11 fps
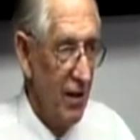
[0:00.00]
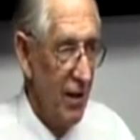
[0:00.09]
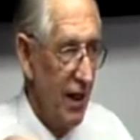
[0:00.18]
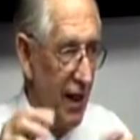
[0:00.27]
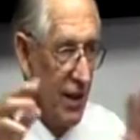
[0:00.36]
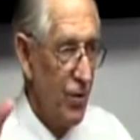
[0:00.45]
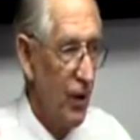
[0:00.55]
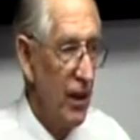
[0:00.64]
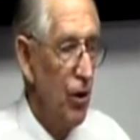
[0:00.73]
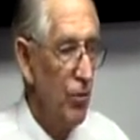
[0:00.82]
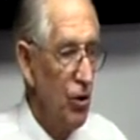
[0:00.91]
And that's where
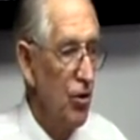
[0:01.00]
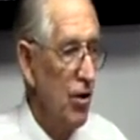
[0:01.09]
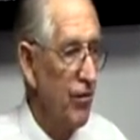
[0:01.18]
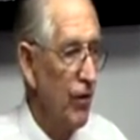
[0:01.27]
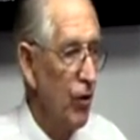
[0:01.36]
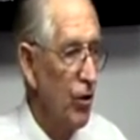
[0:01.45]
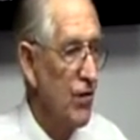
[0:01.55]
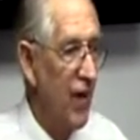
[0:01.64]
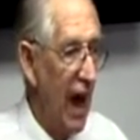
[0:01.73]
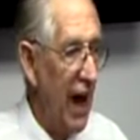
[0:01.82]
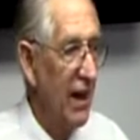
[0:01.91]
communion falls
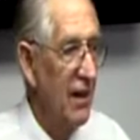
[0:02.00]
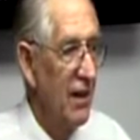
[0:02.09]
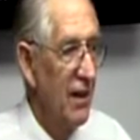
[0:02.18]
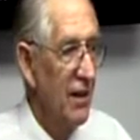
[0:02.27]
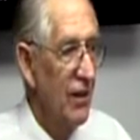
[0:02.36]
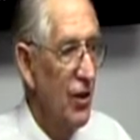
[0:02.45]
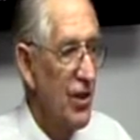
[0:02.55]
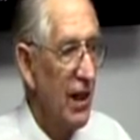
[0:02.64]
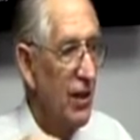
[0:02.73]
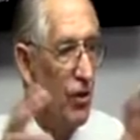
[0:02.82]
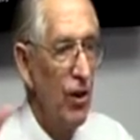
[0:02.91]
flat, because
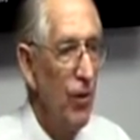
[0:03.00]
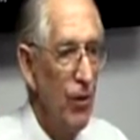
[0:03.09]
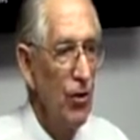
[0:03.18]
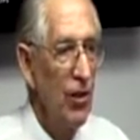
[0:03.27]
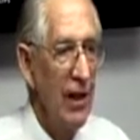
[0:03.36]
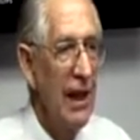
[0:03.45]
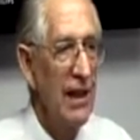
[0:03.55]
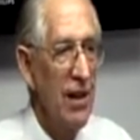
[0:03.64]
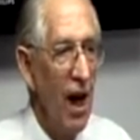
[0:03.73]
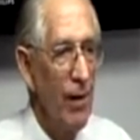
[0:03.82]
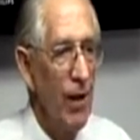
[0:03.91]
they do communion
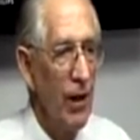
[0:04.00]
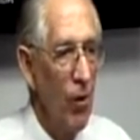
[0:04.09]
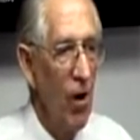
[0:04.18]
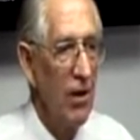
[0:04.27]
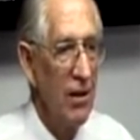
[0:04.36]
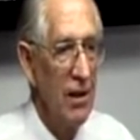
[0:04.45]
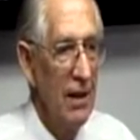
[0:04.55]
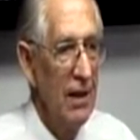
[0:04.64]
anytime they want,